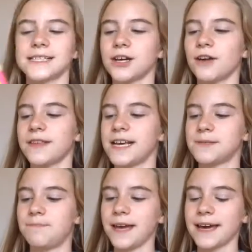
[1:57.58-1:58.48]
also got
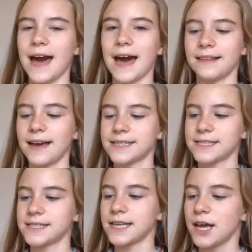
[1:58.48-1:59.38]
these big
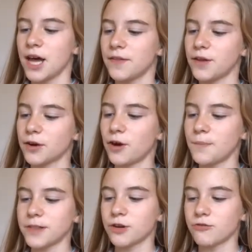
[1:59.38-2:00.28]
highlighters that
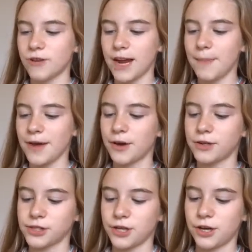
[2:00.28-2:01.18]
come with a grip and
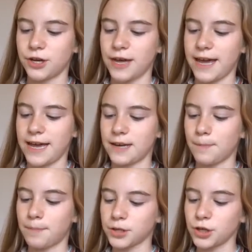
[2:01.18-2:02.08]
also
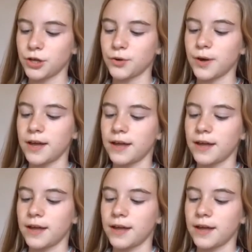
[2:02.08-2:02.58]
in blue,